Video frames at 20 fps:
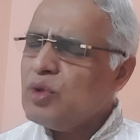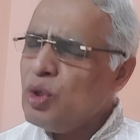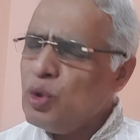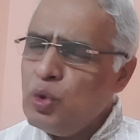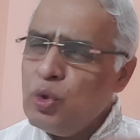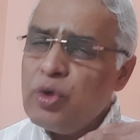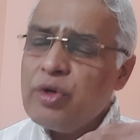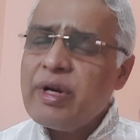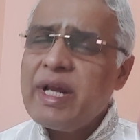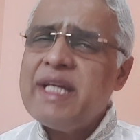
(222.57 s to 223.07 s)

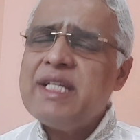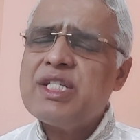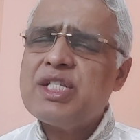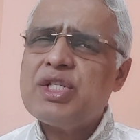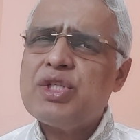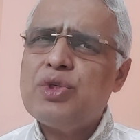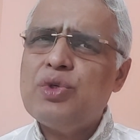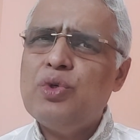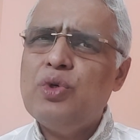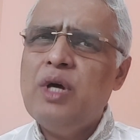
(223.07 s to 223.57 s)
who
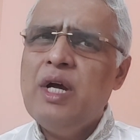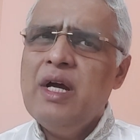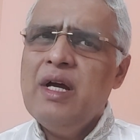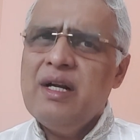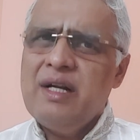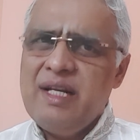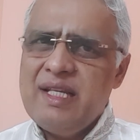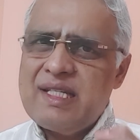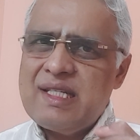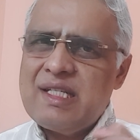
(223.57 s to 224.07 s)
tries to
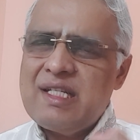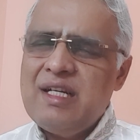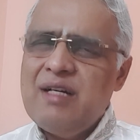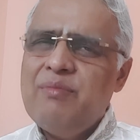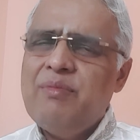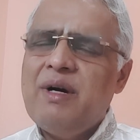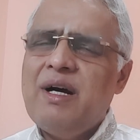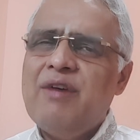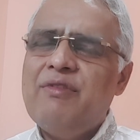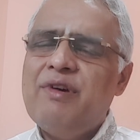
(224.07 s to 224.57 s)

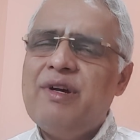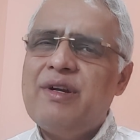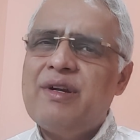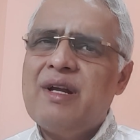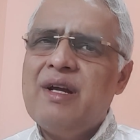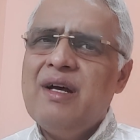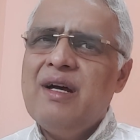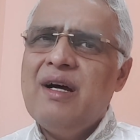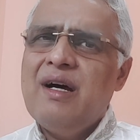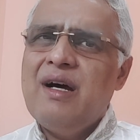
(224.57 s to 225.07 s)
disturb our
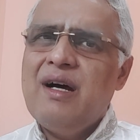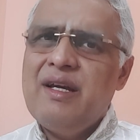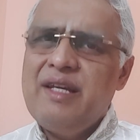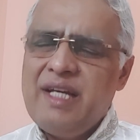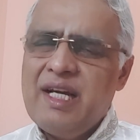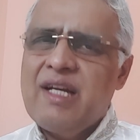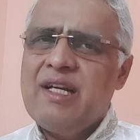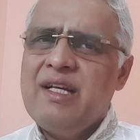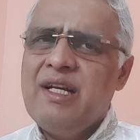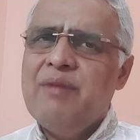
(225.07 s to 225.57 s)

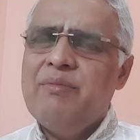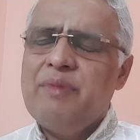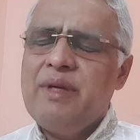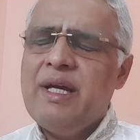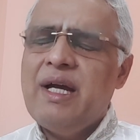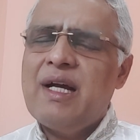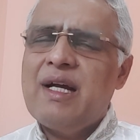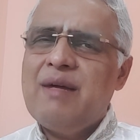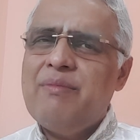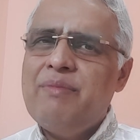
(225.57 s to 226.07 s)
yajnam.
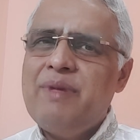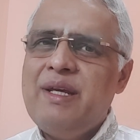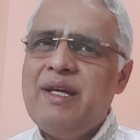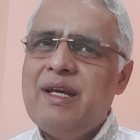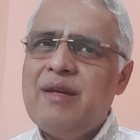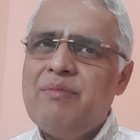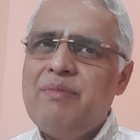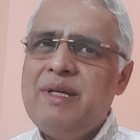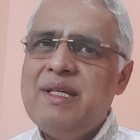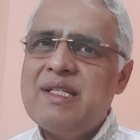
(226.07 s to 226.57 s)
Yagam
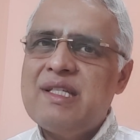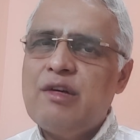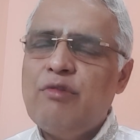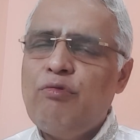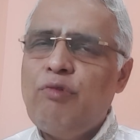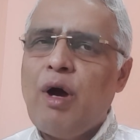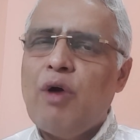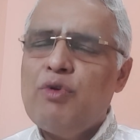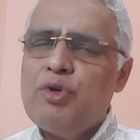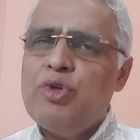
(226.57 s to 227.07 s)
here means the
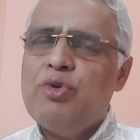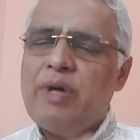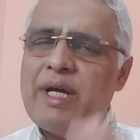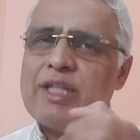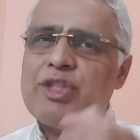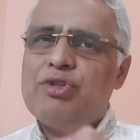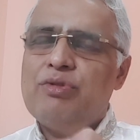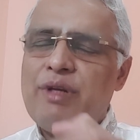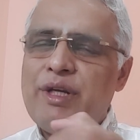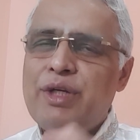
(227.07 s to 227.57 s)
vow to
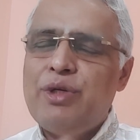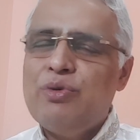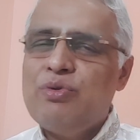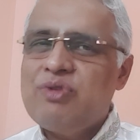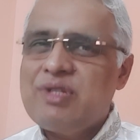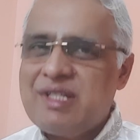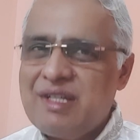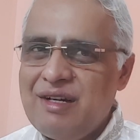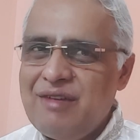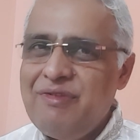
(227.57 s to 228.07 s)
actually do
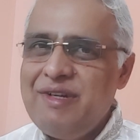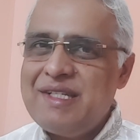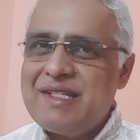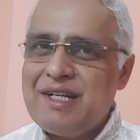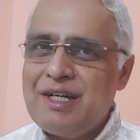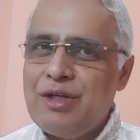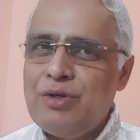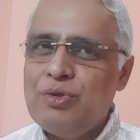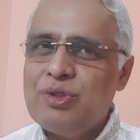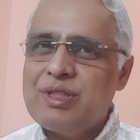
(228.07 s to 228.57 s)
service
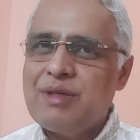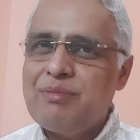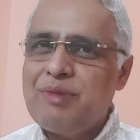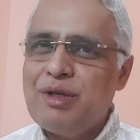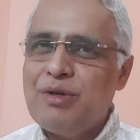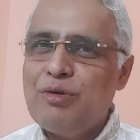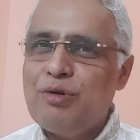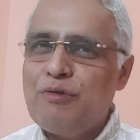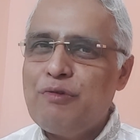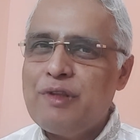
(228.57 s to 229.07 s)
and do
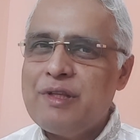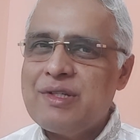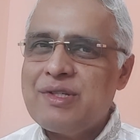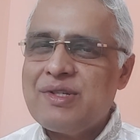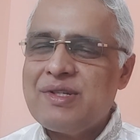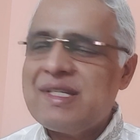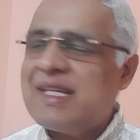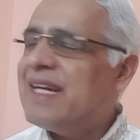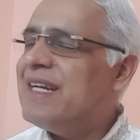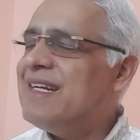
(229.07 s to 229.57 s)
something good for the
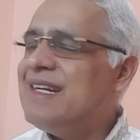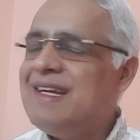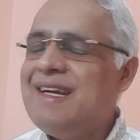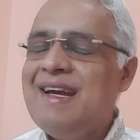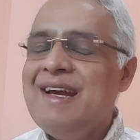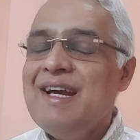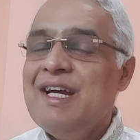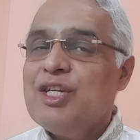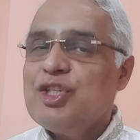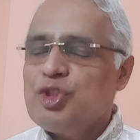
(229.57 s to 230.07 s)
society.
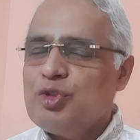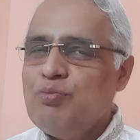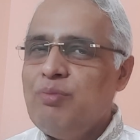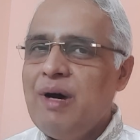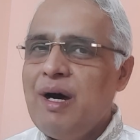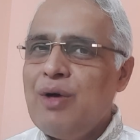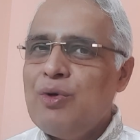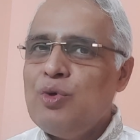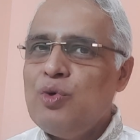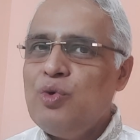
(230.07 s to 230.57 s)

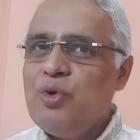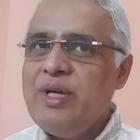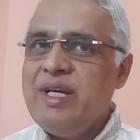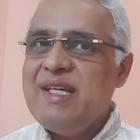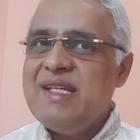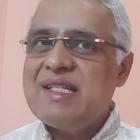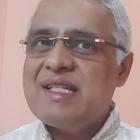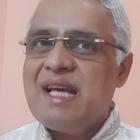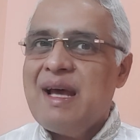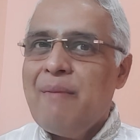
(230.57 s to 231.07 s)
Subahu
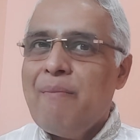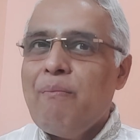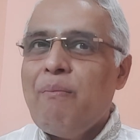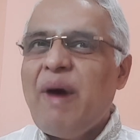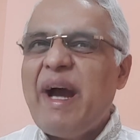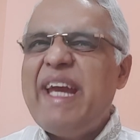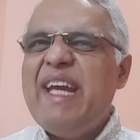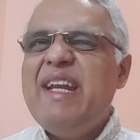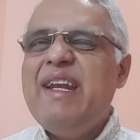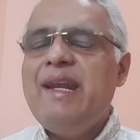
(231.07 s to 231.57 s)
is
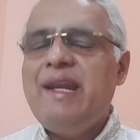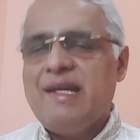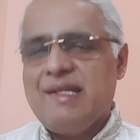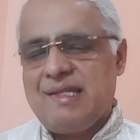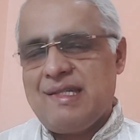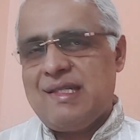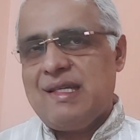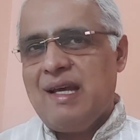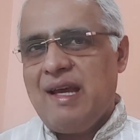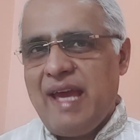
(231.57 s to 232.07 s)

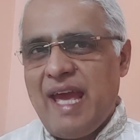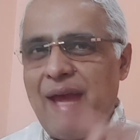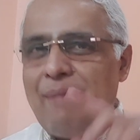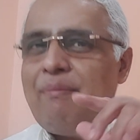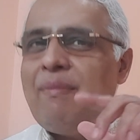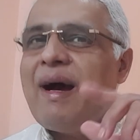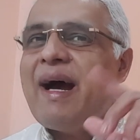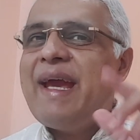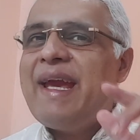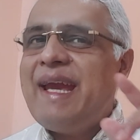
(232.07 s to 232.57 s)
mineness,
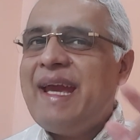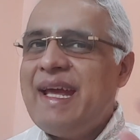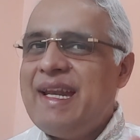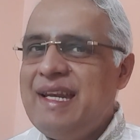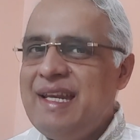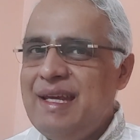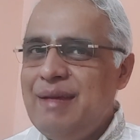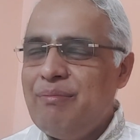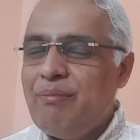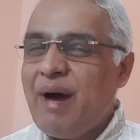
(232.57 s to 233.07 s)

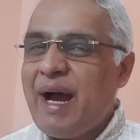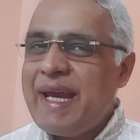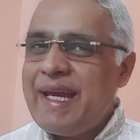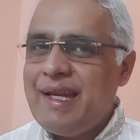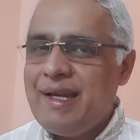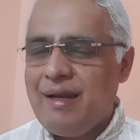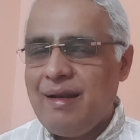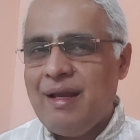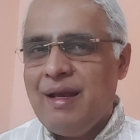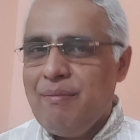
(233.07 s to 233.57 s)
M-I-N-E,
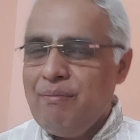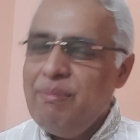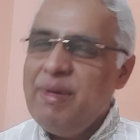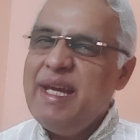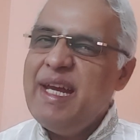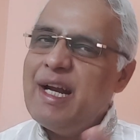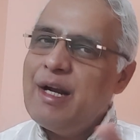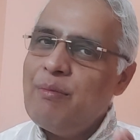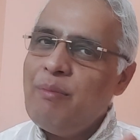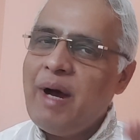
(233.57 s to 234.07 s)
mine,
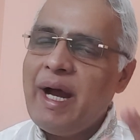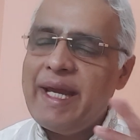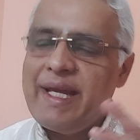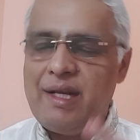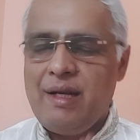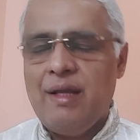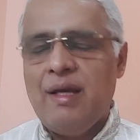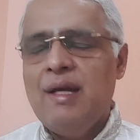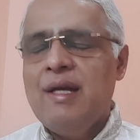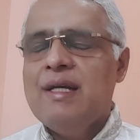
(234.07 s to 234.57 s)
me and
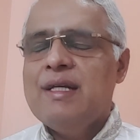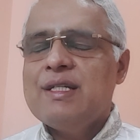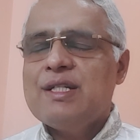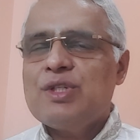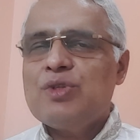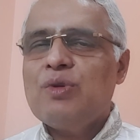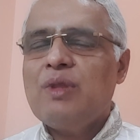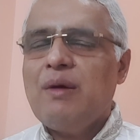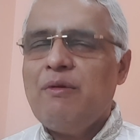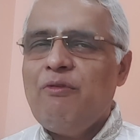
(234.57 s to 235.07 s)
mine.
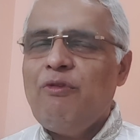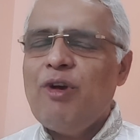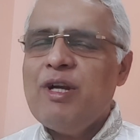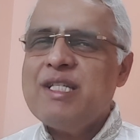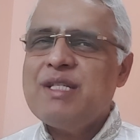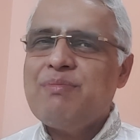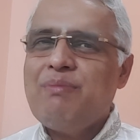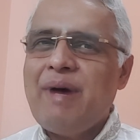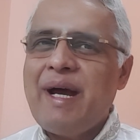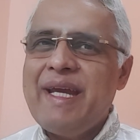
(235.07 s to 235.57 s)
So then what
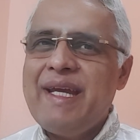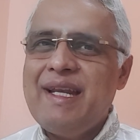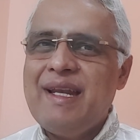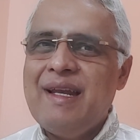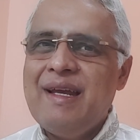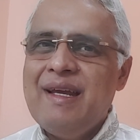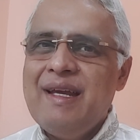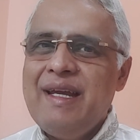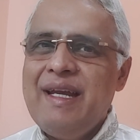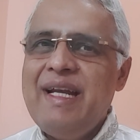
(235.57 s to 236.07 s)
is
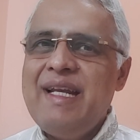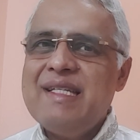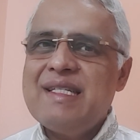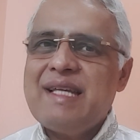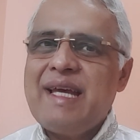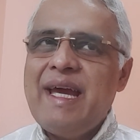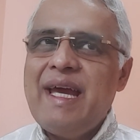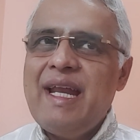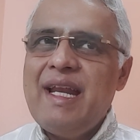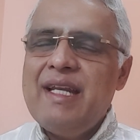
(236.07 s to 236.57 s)
mine? It
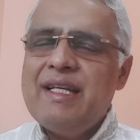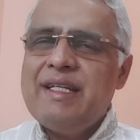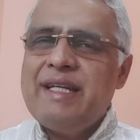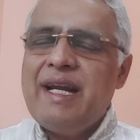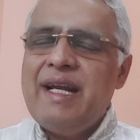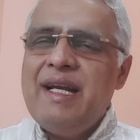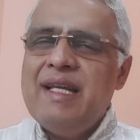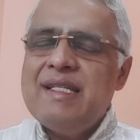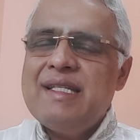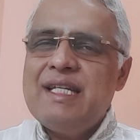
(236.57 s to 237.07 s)
is a
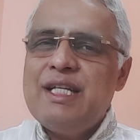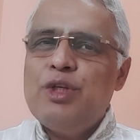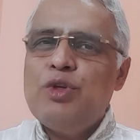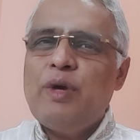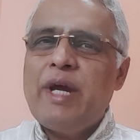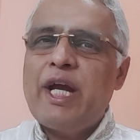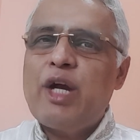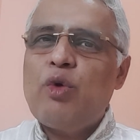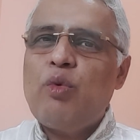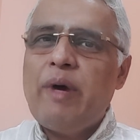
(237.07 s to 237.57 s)
tendency to
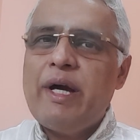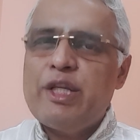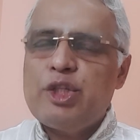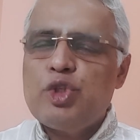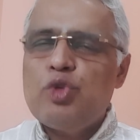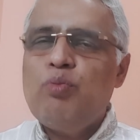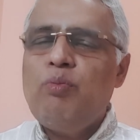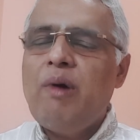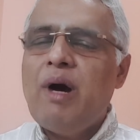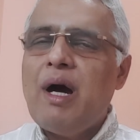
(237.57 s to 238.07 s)
acquire.
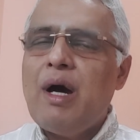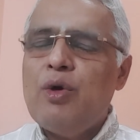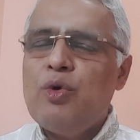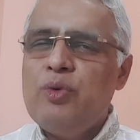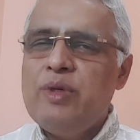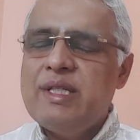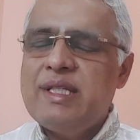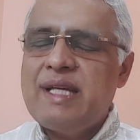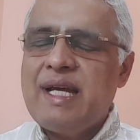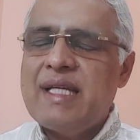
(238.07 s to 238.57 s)
Subahu
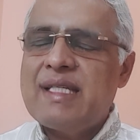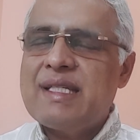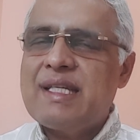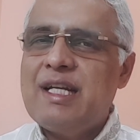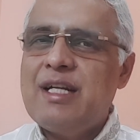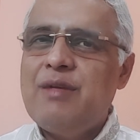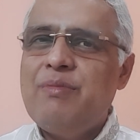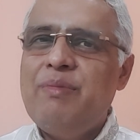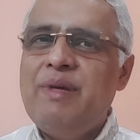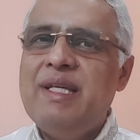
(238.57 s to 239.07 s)
in
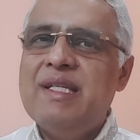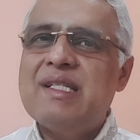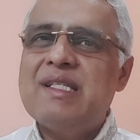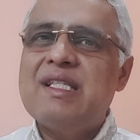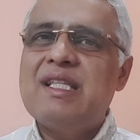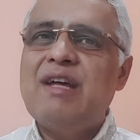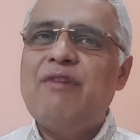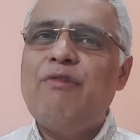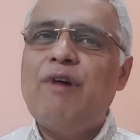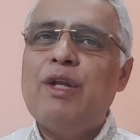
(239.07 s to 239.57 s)
Sanskrit
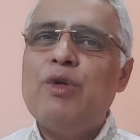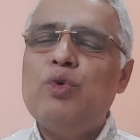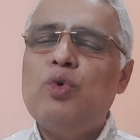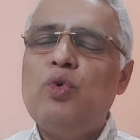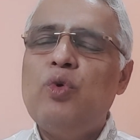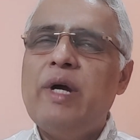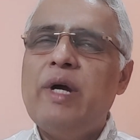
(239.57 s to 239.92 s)
means the one who